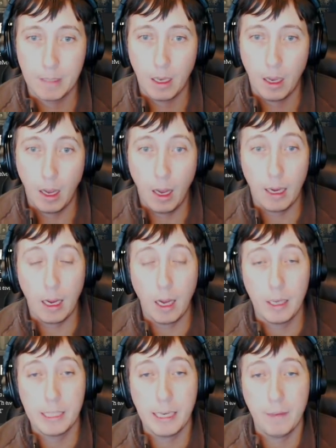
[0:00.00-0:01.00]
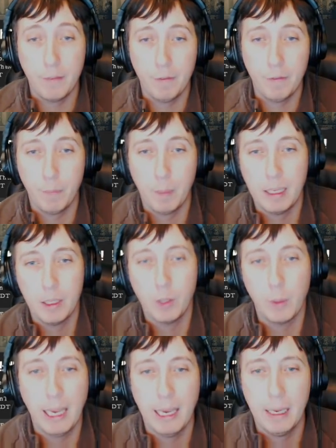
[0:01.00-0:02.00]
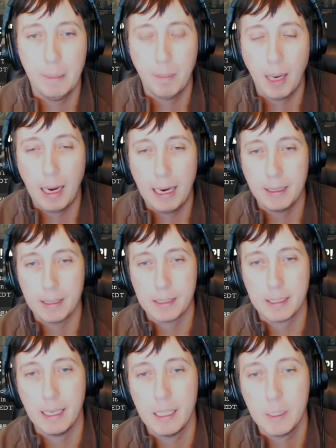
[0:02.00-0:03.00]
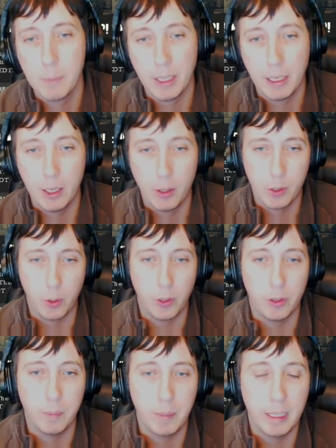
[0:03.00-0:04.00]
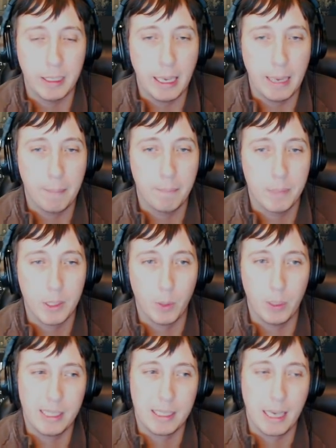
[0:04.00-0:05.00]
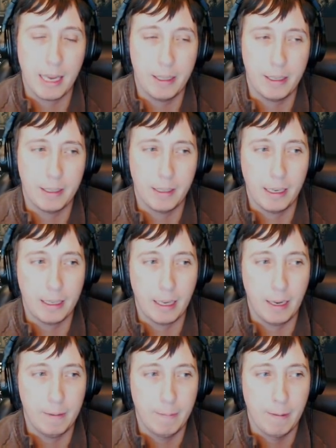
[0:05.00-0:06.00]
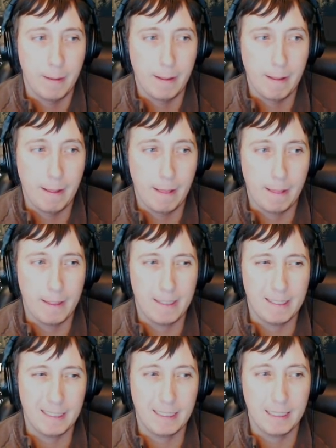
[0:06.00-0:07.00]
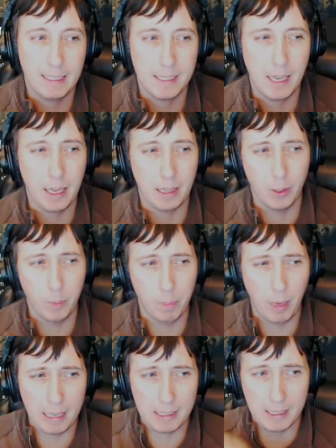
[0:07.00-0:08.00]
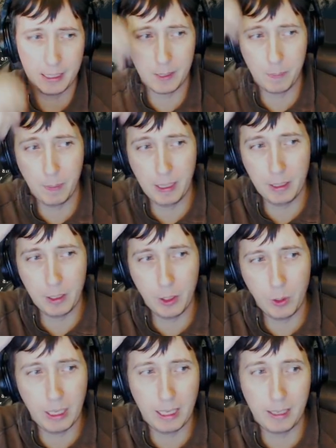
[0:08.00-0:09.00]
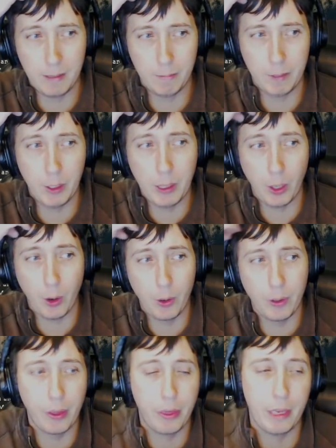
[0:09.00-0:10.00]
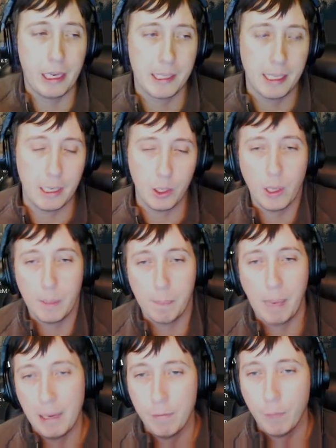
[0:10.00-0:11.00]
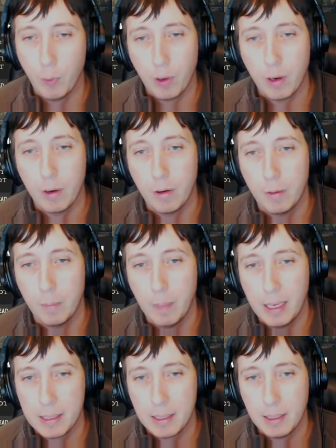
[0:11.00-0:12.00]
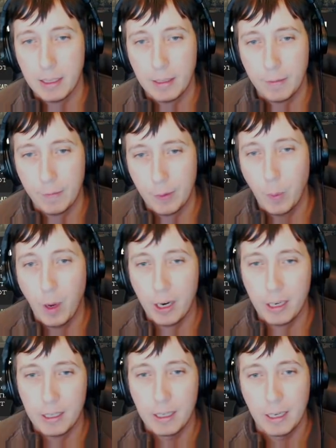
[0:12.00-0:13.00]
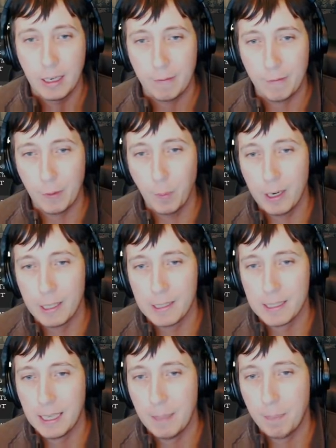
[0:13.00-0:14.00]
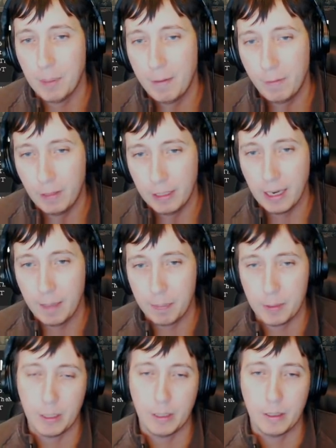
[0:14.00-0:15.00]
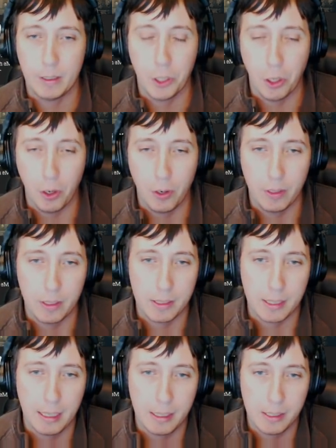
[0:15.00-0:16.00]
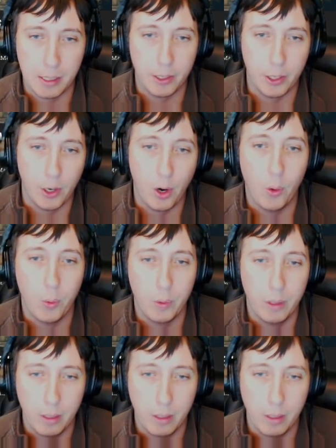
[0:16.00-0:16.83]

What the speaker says: On Day of Infamy, you can buy the skins, but you can also earn them in game. So it is kind of like it's not loot boxes, but you can earn the things that you can pay for. Basically, if you want to skip leveling up to earn the skins on your own,